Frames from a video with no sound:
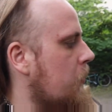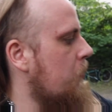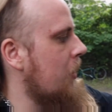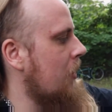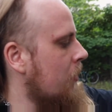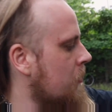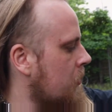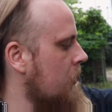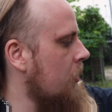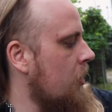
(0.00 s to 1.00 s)
would be
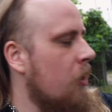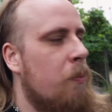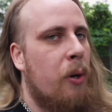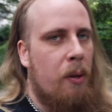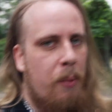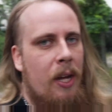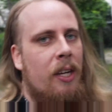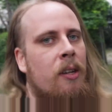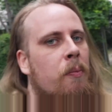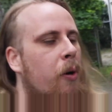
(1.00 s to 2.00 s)
pretty
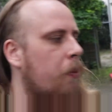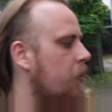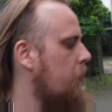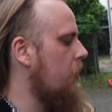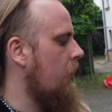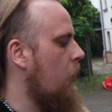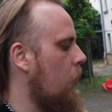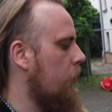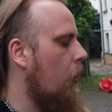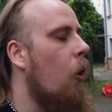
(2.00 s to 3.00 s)
big, probably would
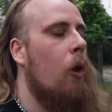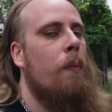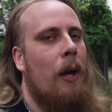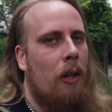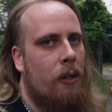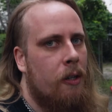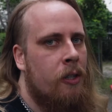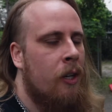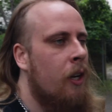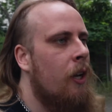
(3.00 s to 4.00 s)
hold all my
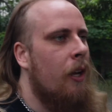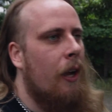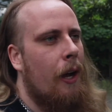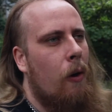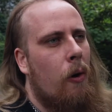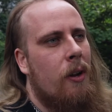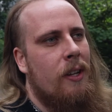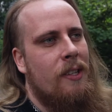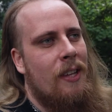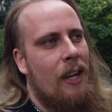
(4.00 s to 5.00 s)
luggage. I ordered
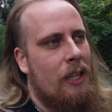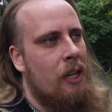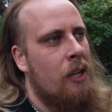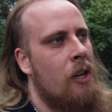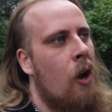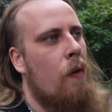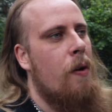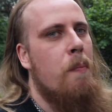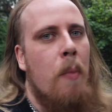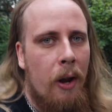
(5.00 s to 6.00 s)
this like over
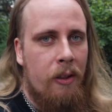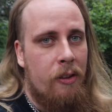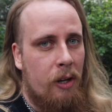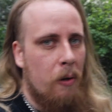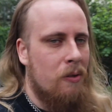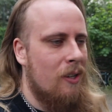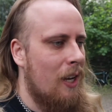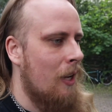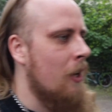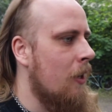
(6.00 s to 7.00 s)
a month ago
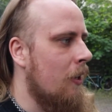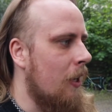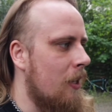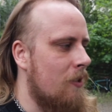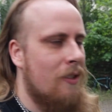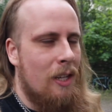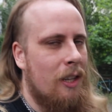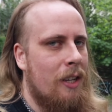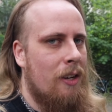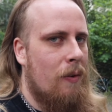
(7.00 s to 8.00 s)
today. It still
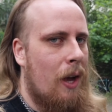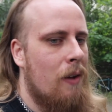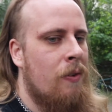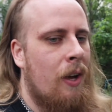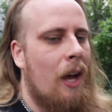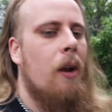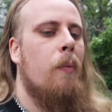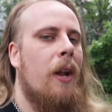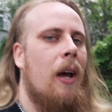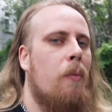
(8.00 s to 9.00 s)
didn't arrive and
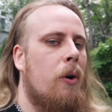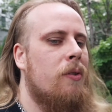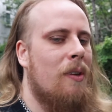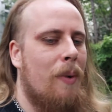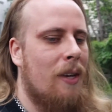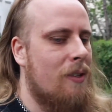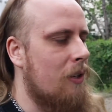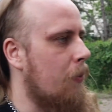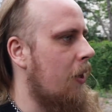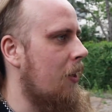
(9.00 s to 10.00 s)
when I wrote them
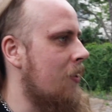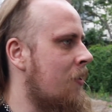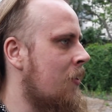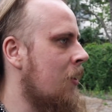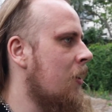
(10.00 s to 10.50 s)
asking where it is,